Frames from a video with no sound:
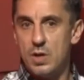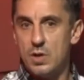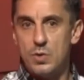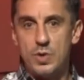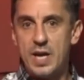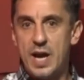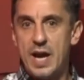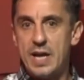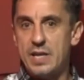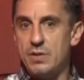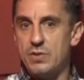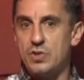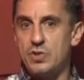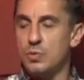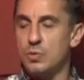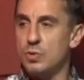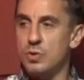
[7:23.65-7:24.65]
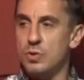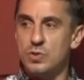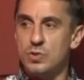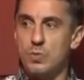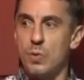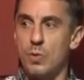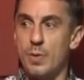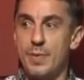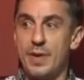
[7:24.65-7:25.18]
who guided us towards
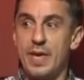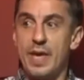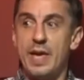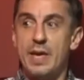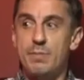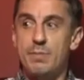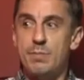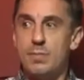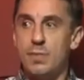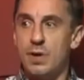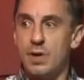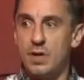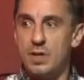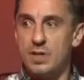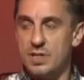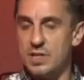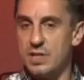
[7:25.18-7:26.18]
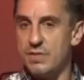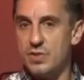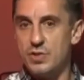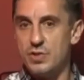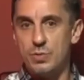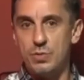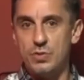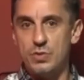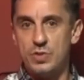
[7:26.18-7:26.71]
what we became as
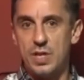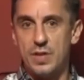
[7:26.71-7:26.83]
individuals.